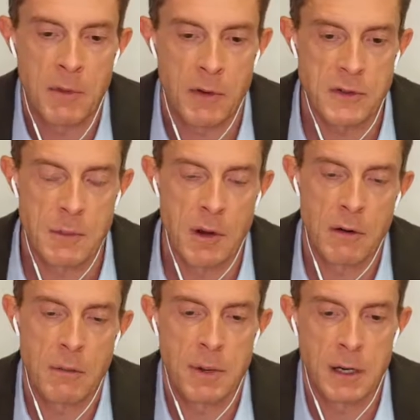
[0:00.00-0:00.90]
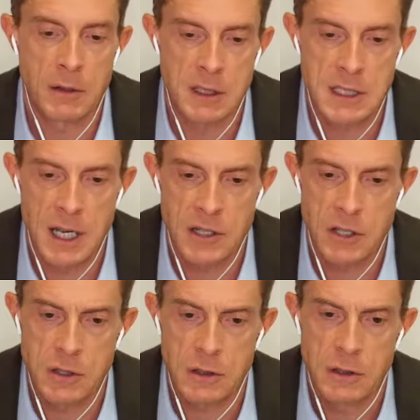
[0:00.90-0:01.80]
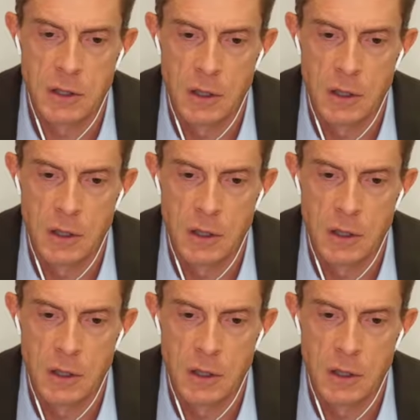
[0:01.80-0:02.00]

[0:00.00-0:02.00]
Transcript: from some of our prior discussion,